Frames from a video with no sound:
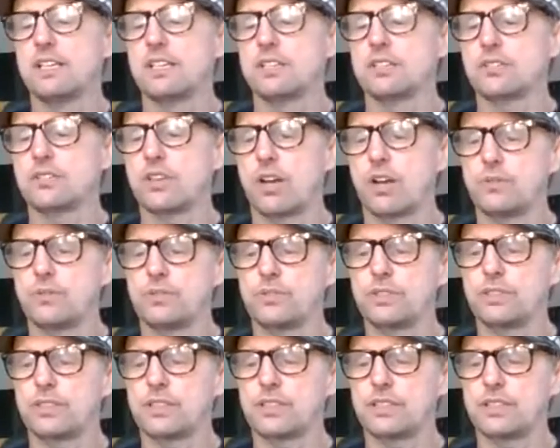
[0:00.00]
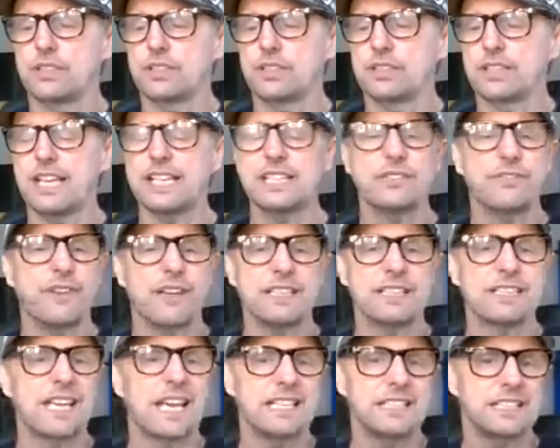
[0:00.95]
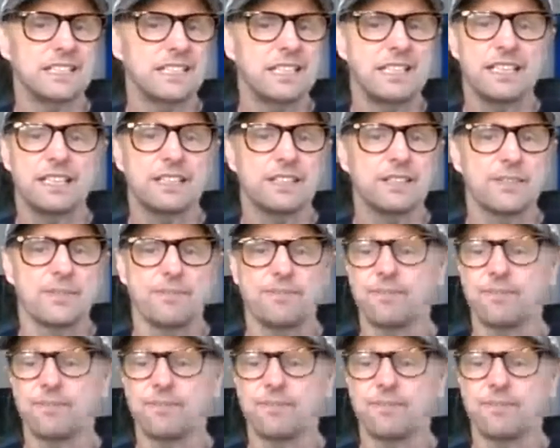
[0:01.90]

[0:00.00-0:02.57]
So that's fantastic.